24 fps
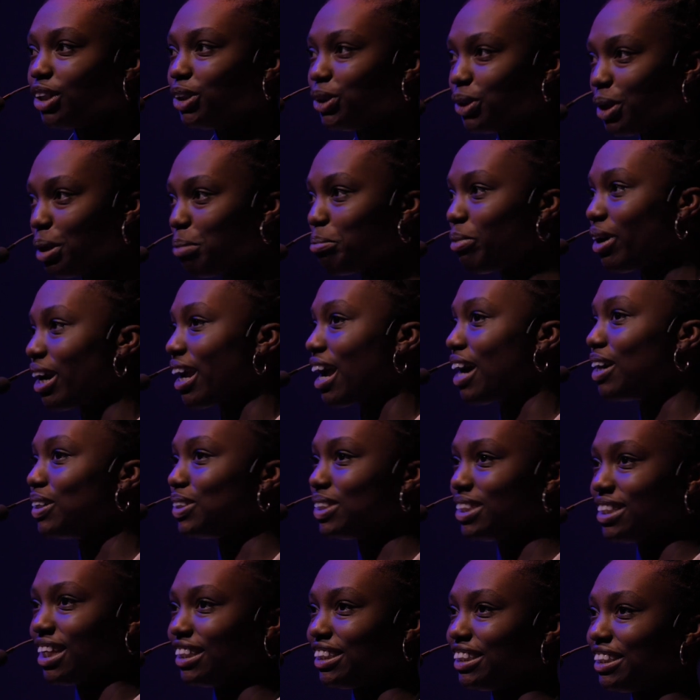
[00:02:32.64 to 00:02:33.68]
During
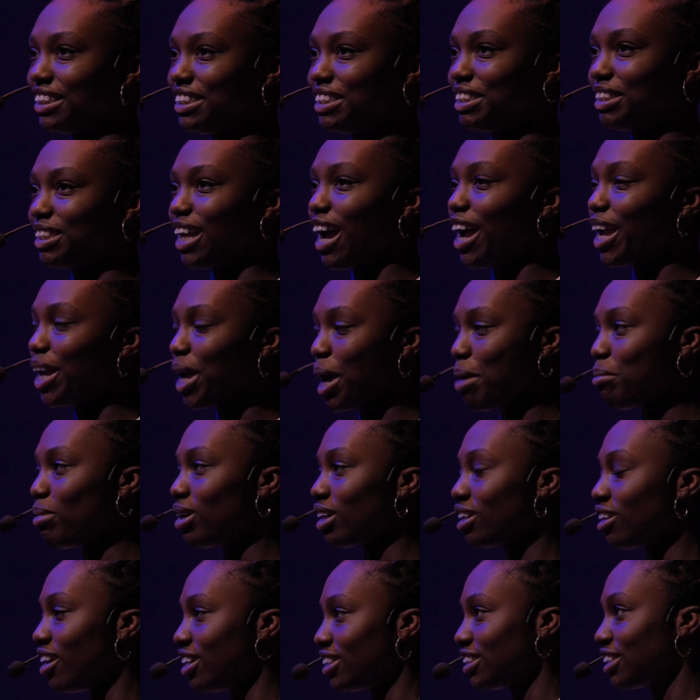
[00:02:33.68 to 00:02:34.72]
breakout sessions, I came
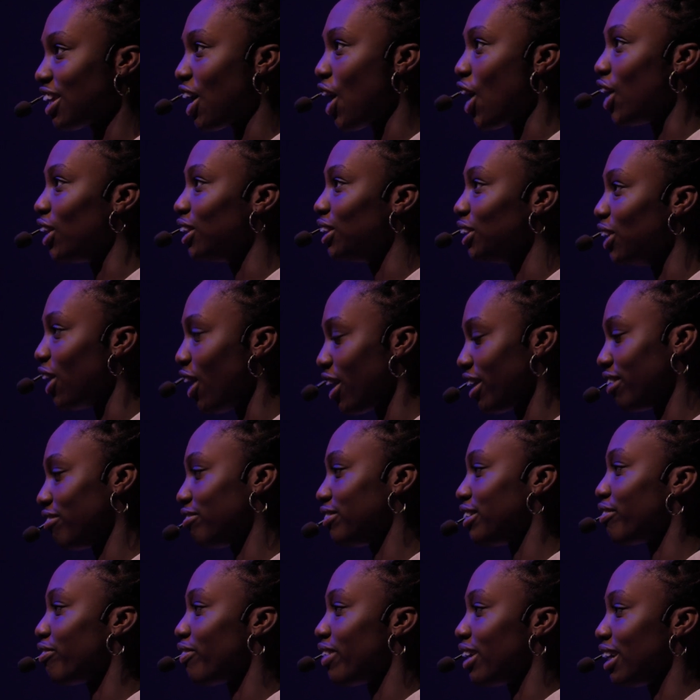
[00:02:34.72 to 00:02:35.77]
across a lot
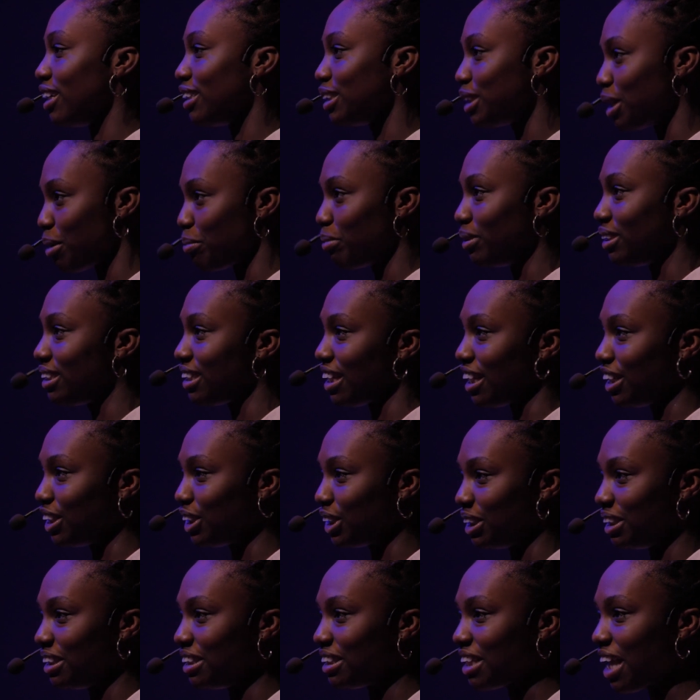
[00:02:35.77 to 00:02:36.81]
of different
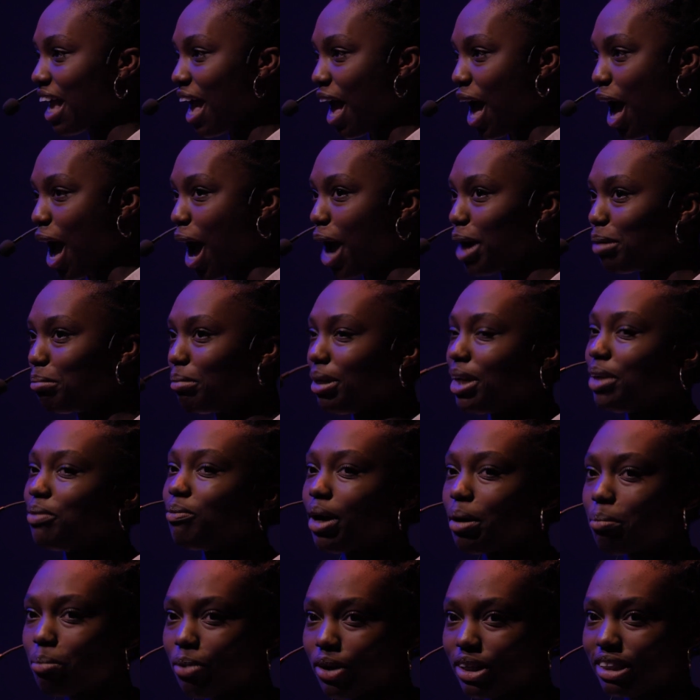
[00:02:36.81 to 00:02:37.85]
interpretations. I mean,
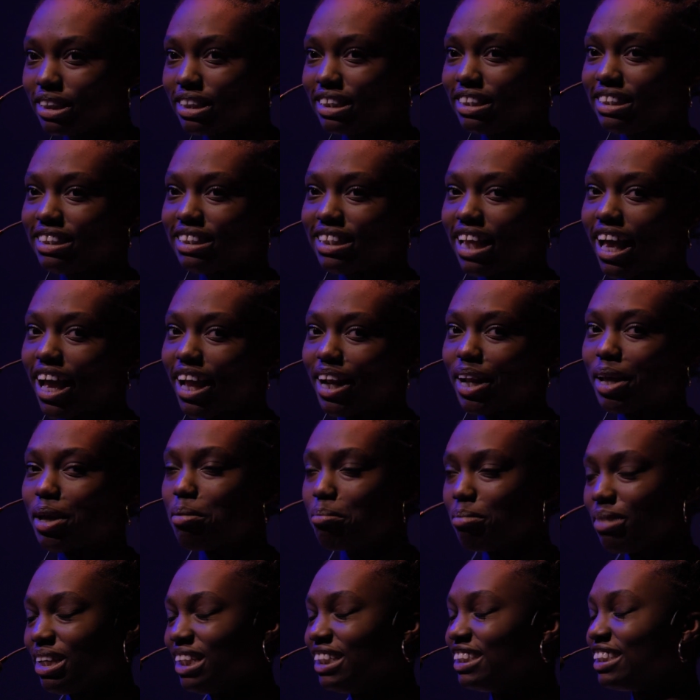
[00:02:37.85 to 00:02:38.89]
one person said it
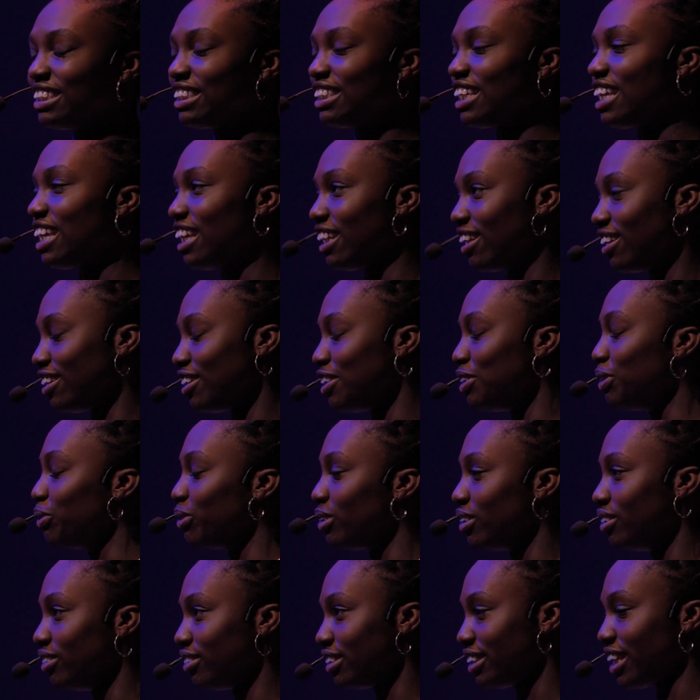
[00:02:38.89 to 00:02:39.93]
means eating
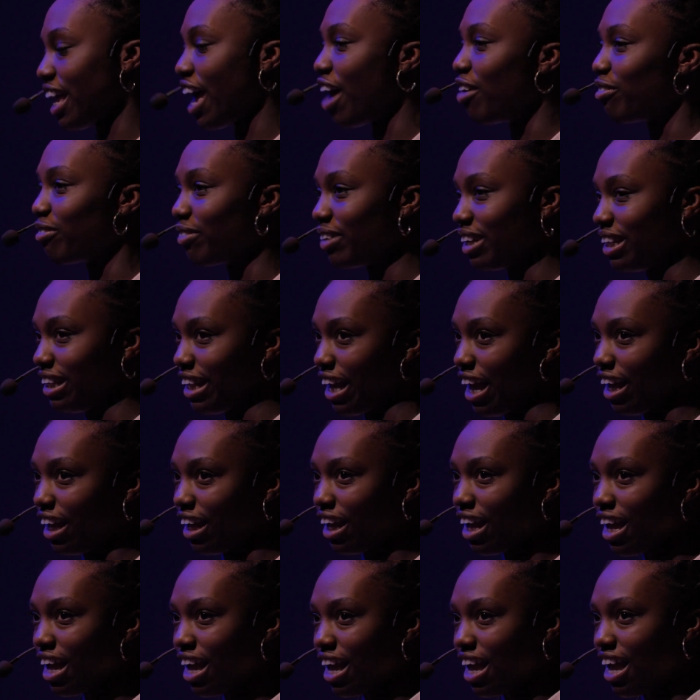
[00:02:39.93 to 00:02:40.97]
noodles every
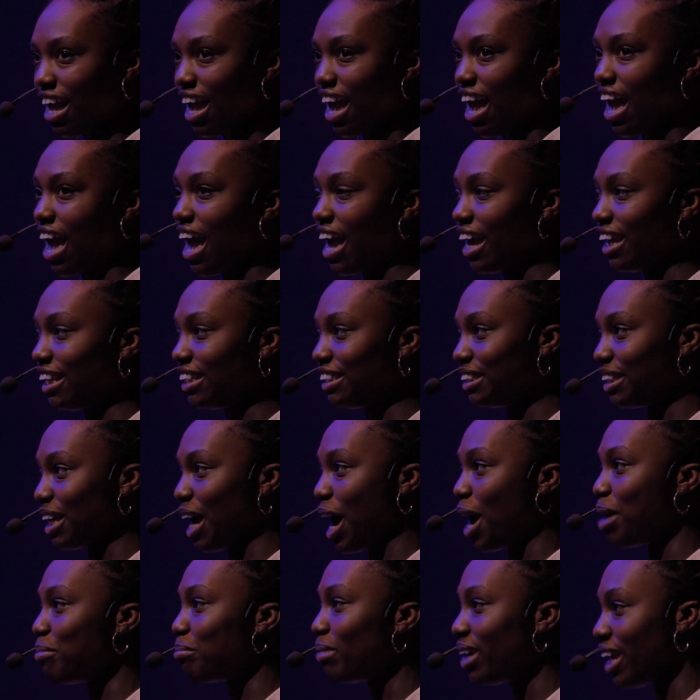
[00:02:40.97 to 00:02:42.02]
day. And
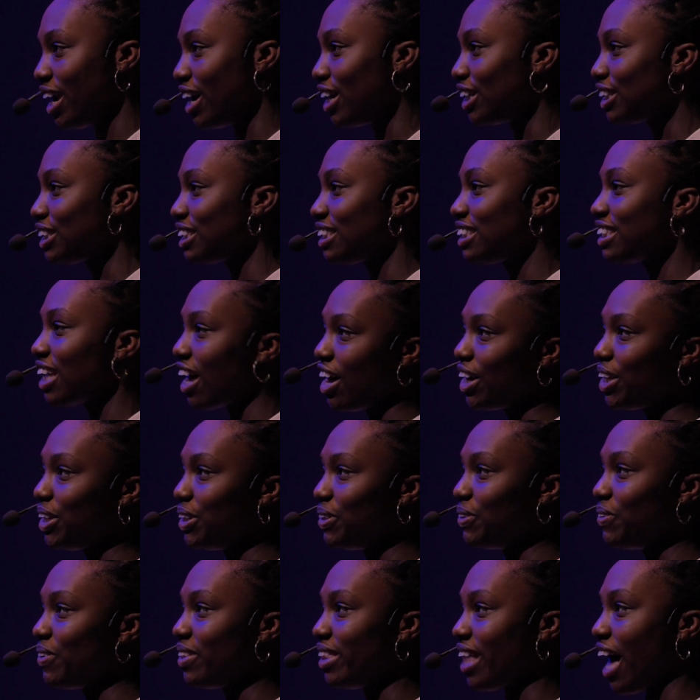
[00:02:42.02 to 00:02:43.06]
I'm here to tell
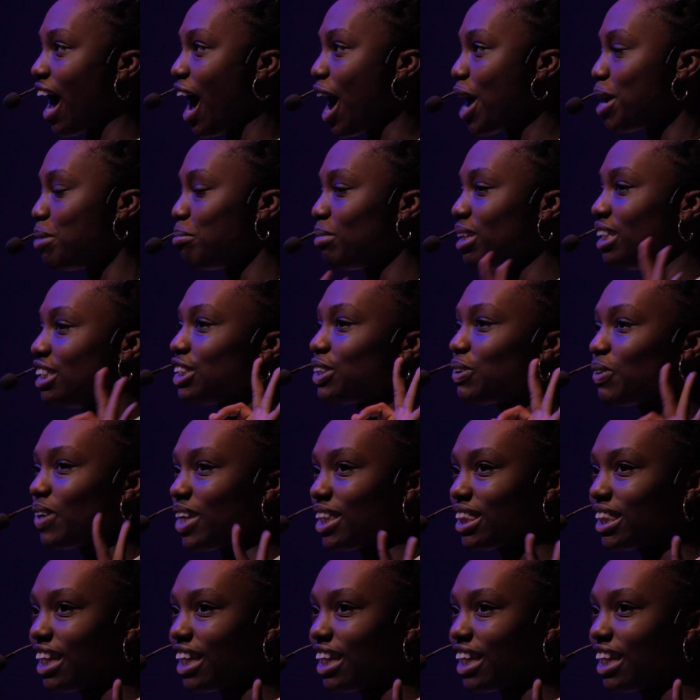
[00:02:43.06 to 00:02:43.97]
you that it means 3